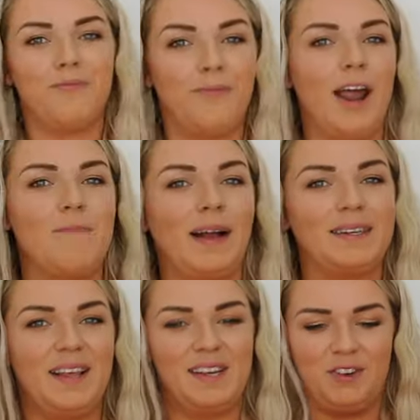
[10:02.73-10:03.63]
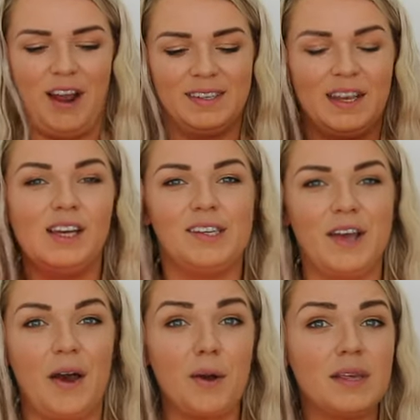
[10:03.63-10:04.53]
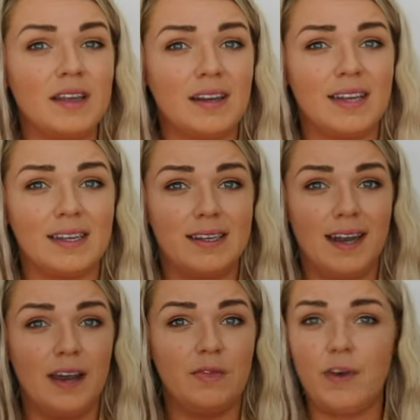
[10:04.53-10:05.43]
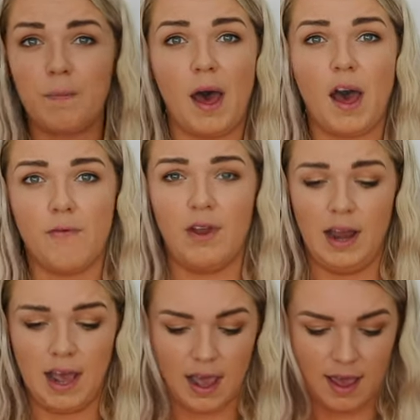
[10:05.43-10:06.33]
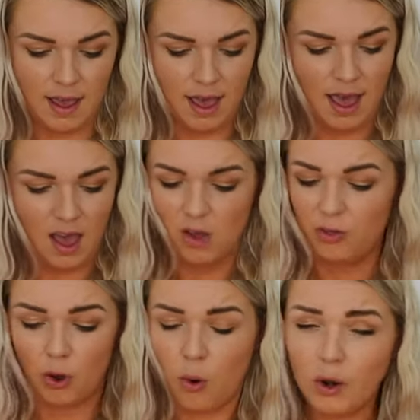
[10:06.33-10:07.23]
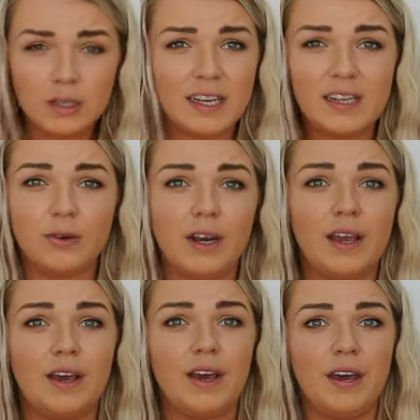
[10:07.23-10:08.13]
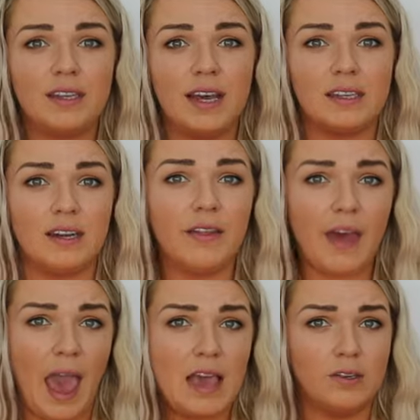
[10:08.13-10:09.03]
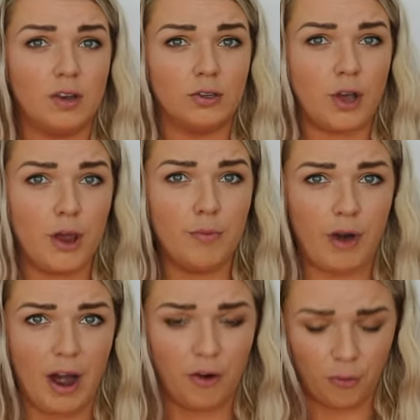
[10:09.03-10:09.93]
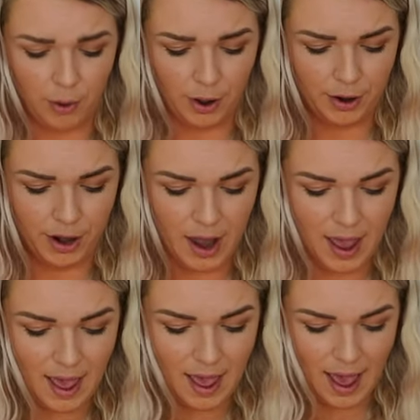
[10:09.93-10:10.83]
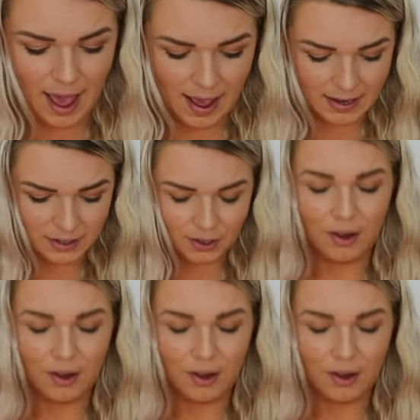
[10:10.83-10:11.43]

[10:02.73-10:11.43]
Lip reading: right, back to this dress. So I got this in a 16, fit perfectly. The quality's really good. It's another ASOS own brand one. And